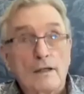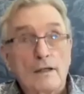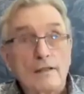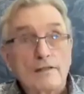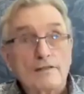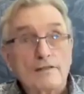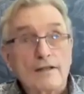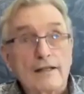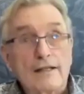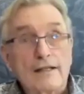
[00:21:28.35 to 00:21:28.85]

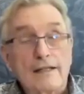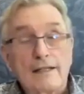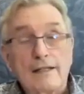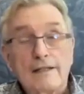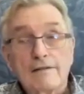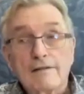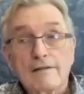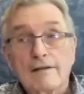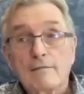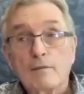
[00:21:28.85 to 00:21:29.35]
it's like
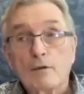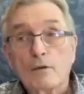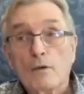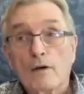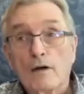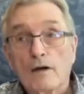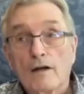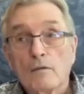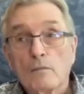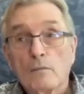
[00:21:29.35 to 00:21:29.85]
anytime you
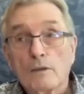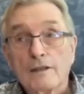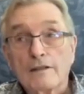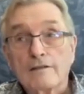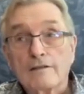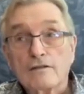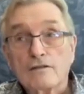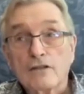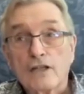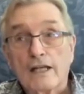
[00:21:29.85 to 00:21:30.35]
are unwilling
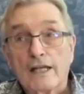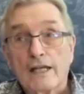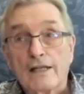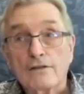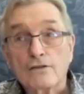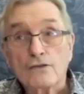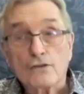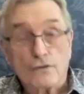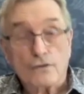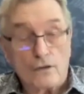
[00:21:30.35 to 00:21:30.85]
to
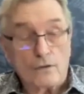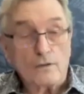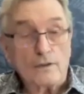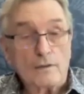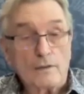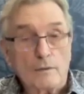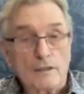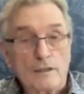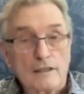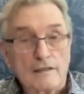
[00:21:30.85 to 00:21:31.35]
change, you're
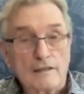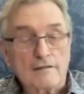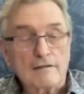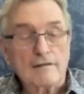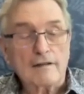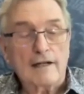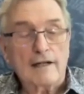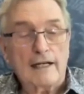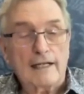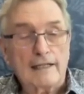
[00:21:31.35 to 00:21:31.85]
only willing to
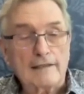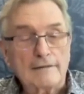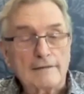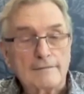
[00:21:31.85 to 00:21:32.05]
die.